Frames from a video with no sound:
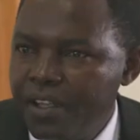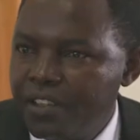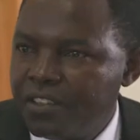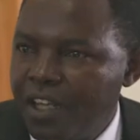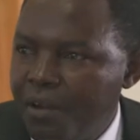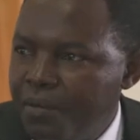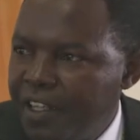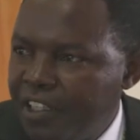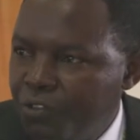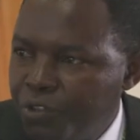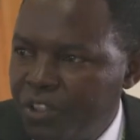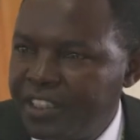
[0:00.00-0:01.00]
So the
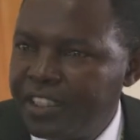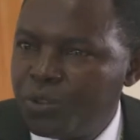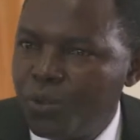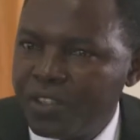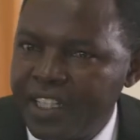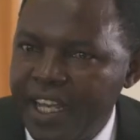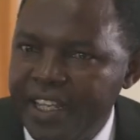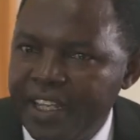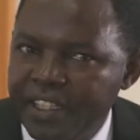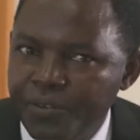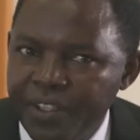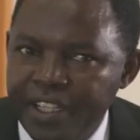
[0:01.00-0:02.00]
default rate was high,
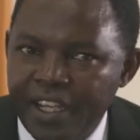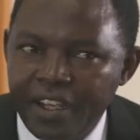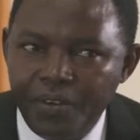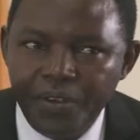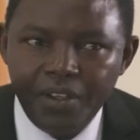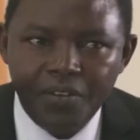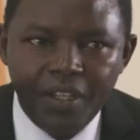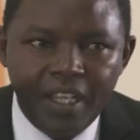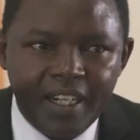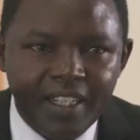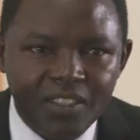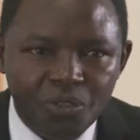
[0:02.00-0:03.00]
and we
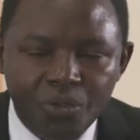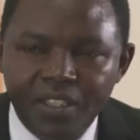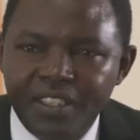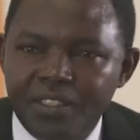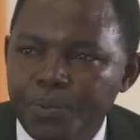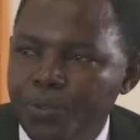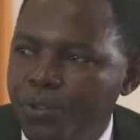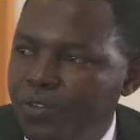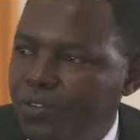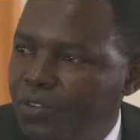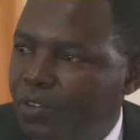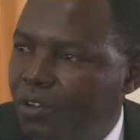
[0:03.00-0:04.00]
understood this
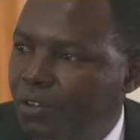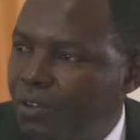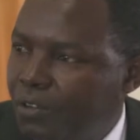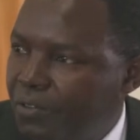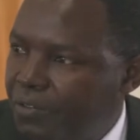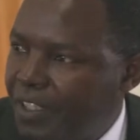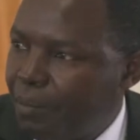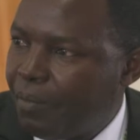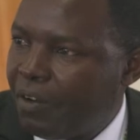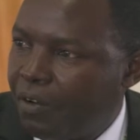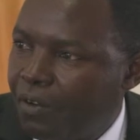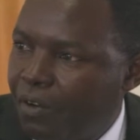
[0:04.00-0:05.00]
because of the
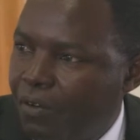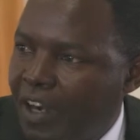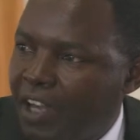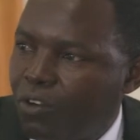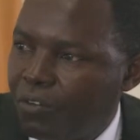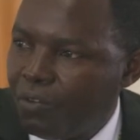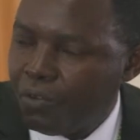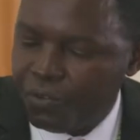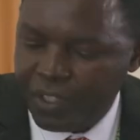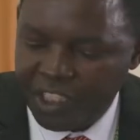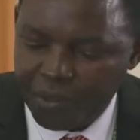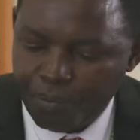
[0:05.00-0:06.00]
lack of
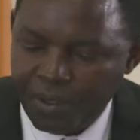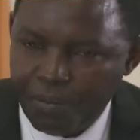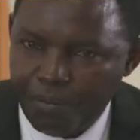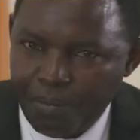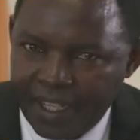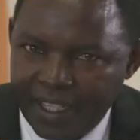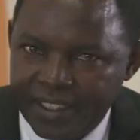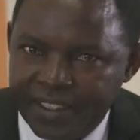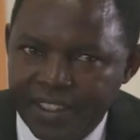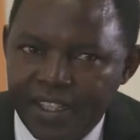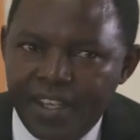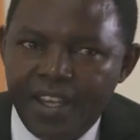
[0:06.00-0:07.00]
fresh
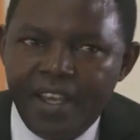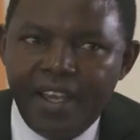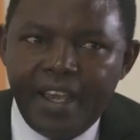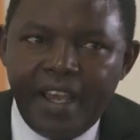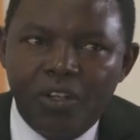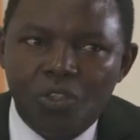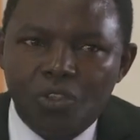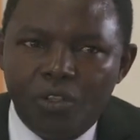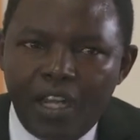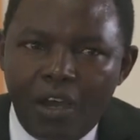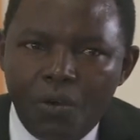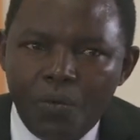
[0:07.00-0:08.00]
market. And also
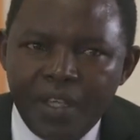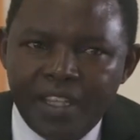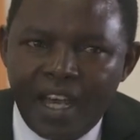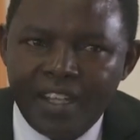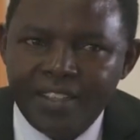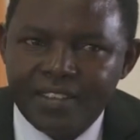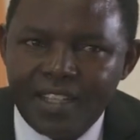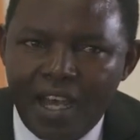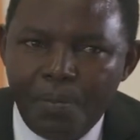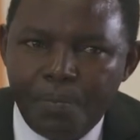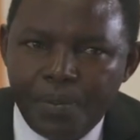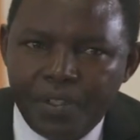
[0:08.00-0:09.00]
now with this
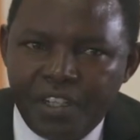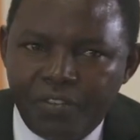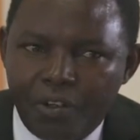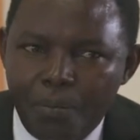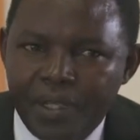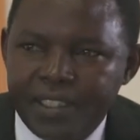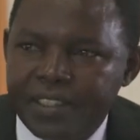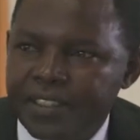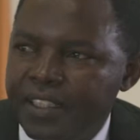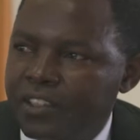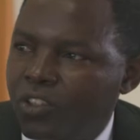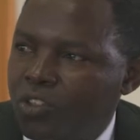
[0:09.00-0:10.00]
app development,
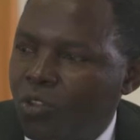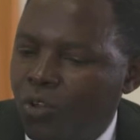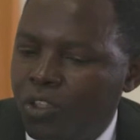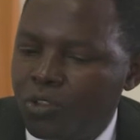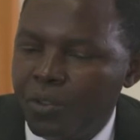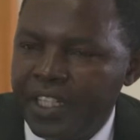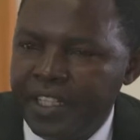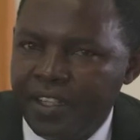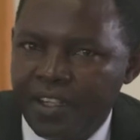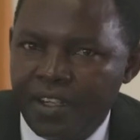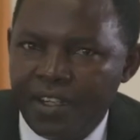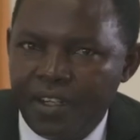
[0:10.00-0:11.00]
it's also going to
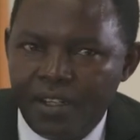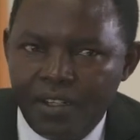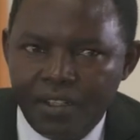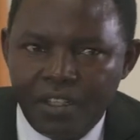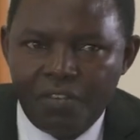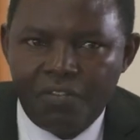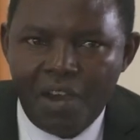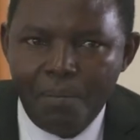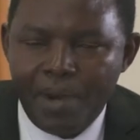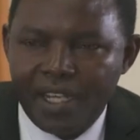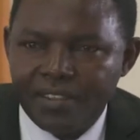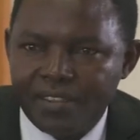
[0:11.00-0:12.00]
link the
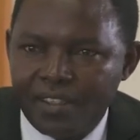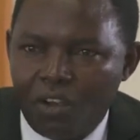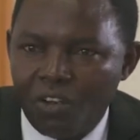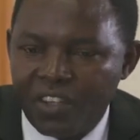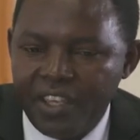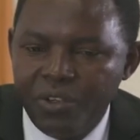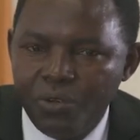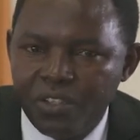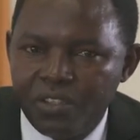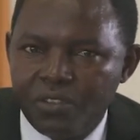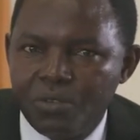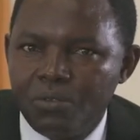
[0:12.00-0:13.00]
farmers or the
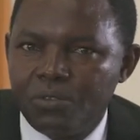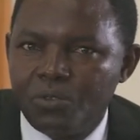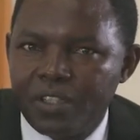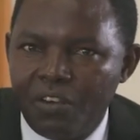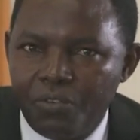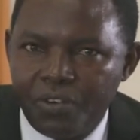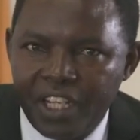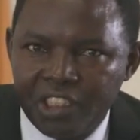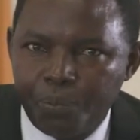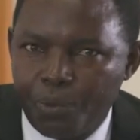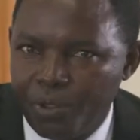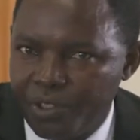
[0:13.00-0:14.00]
youth to the
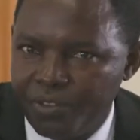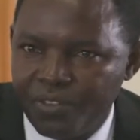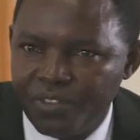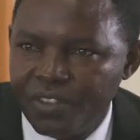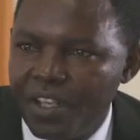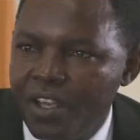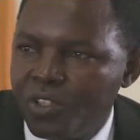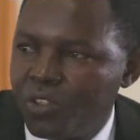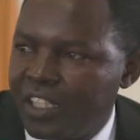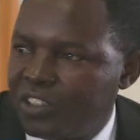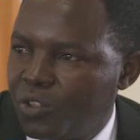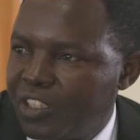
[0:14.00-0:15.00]
fresh produce, so
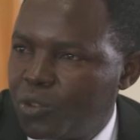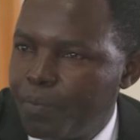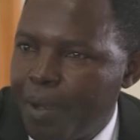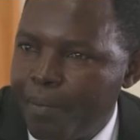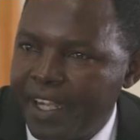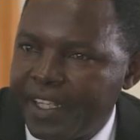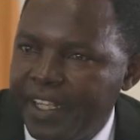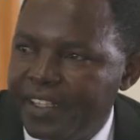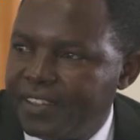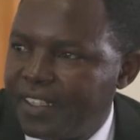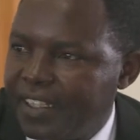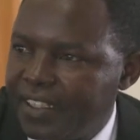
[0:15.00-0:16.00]
that the
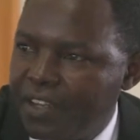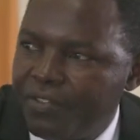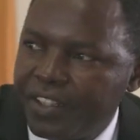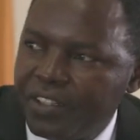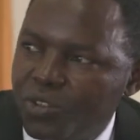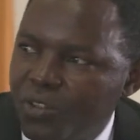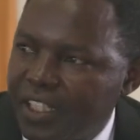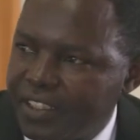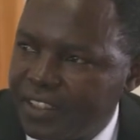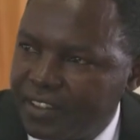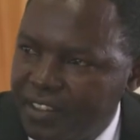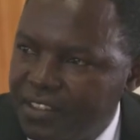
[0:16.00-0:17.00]
supermarkets and everything, so that
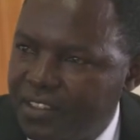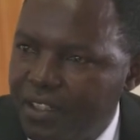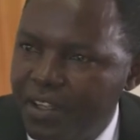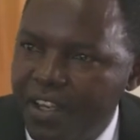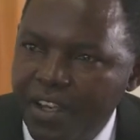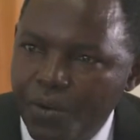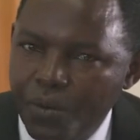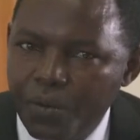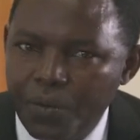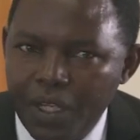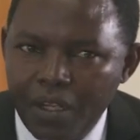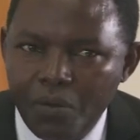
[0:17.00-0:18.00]
at least they
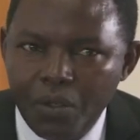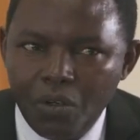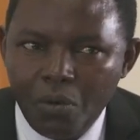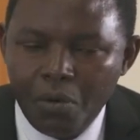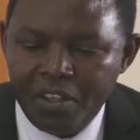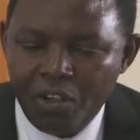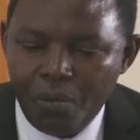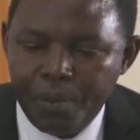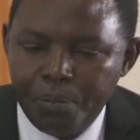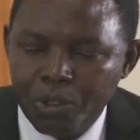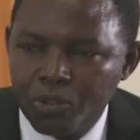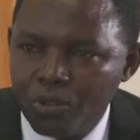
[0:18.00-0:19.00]
will
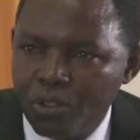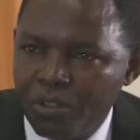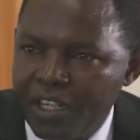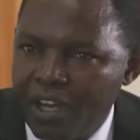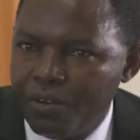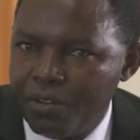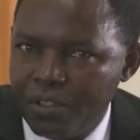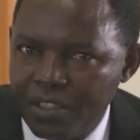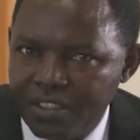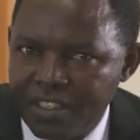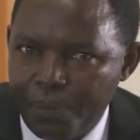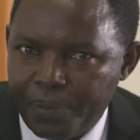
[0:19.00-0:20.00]
be able to know now
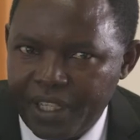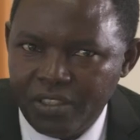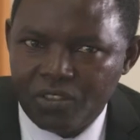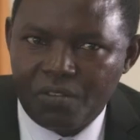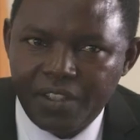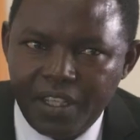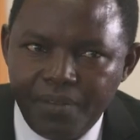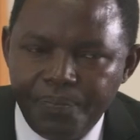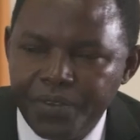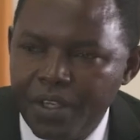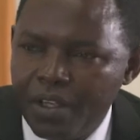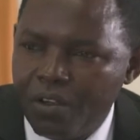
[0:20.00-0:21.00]
this is the price of
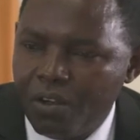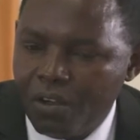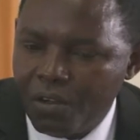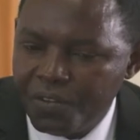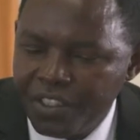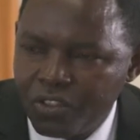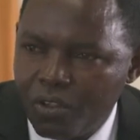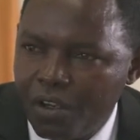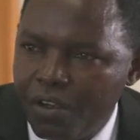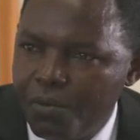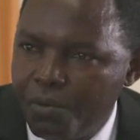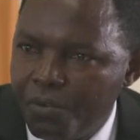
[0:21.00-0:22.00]
this
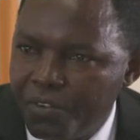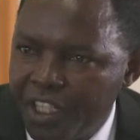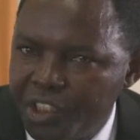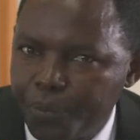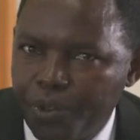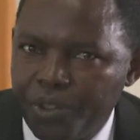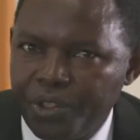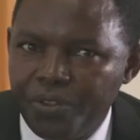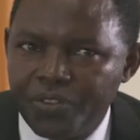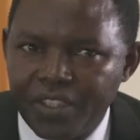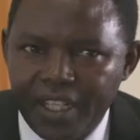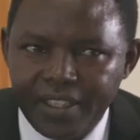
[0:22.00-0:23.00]
fresh
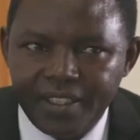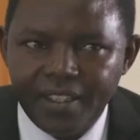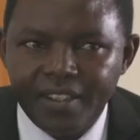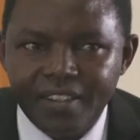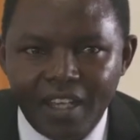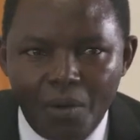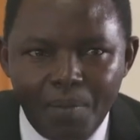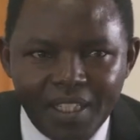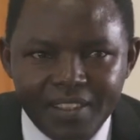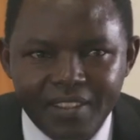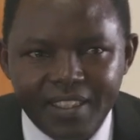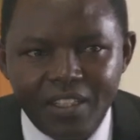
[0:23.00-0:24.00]
produce and this how
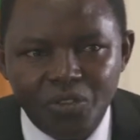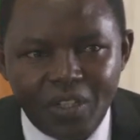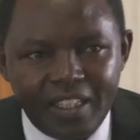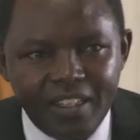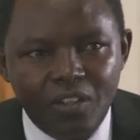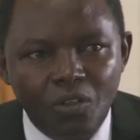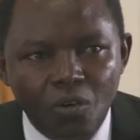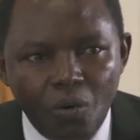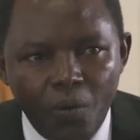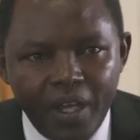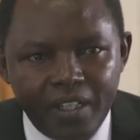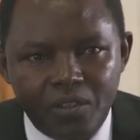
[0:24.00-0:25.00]
much it's selling, so that they know
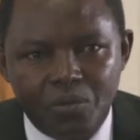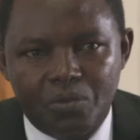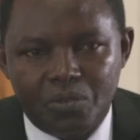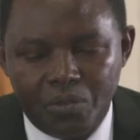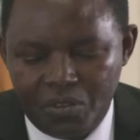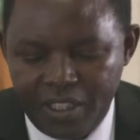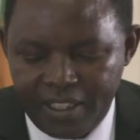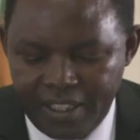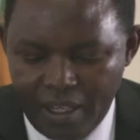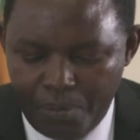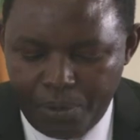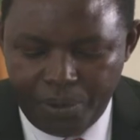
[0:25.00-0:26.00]
where to take
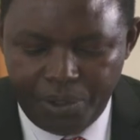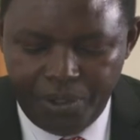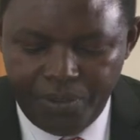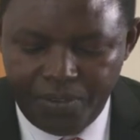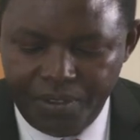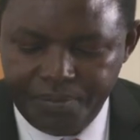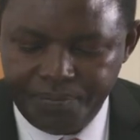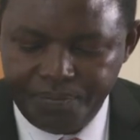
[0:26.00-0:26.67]
their produce.